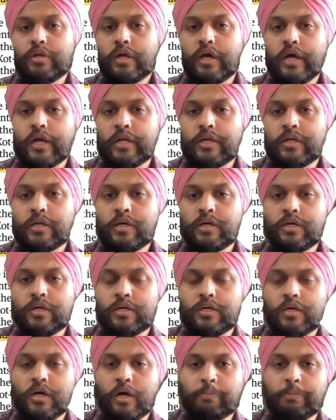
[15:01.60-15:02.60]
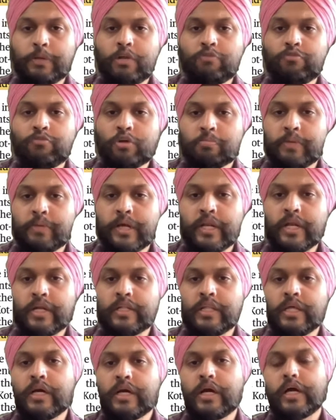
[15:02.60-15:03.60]
and appeal was made at
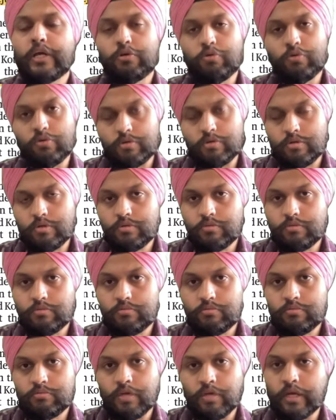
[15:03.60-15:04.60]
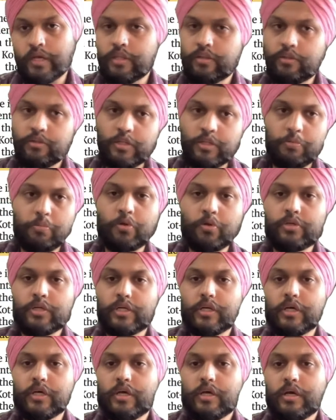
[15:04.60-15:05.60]
the High Court against this
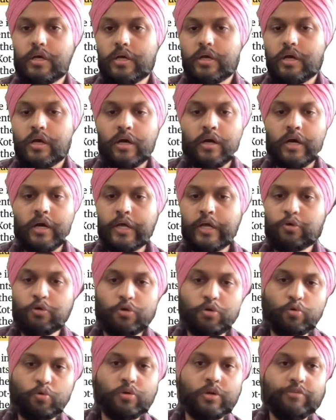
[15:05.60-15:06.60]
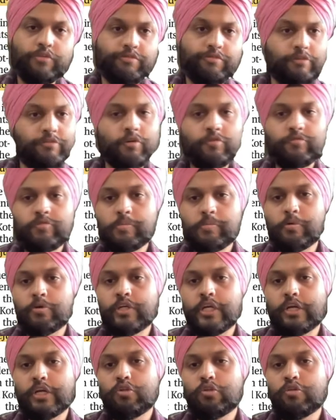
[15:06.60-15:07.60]
project. High Court ruled in favor of the
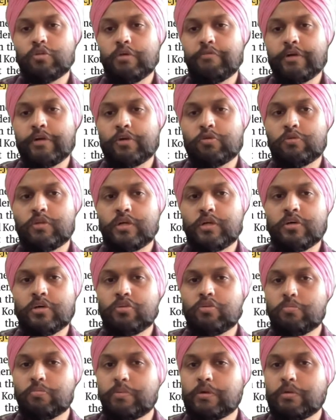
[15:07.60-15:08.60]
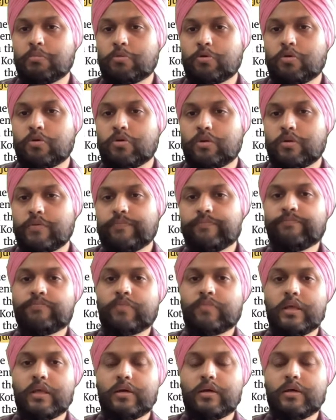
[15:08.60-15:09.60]
project, so they went to the Supreme Court.
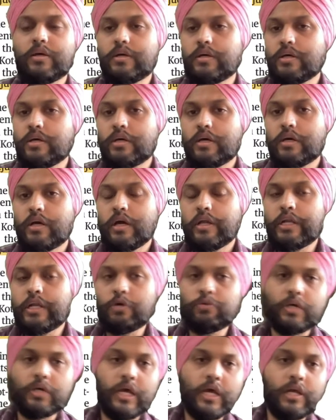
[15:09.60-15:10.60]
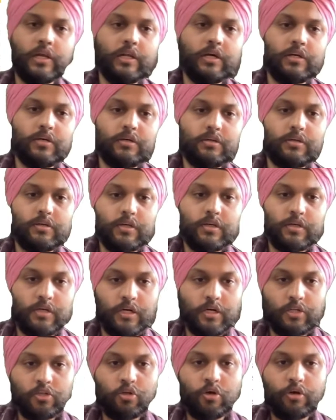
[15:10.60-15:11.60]
Now the
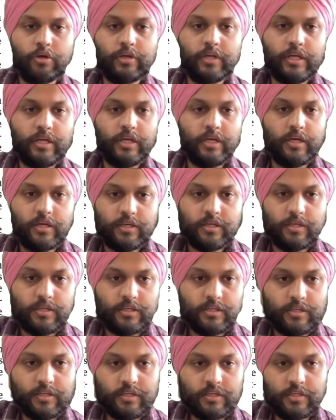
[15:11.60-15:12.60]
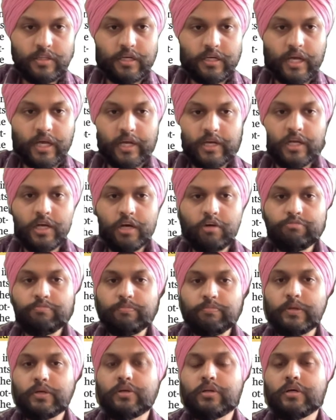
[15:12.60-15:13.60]
Kerala authority, the Kerala
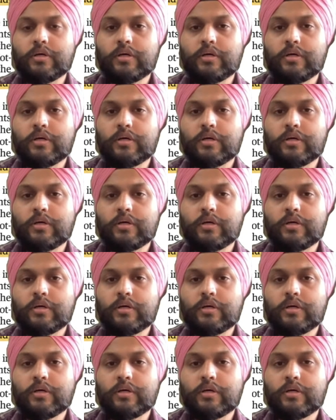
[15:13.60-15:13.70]
government,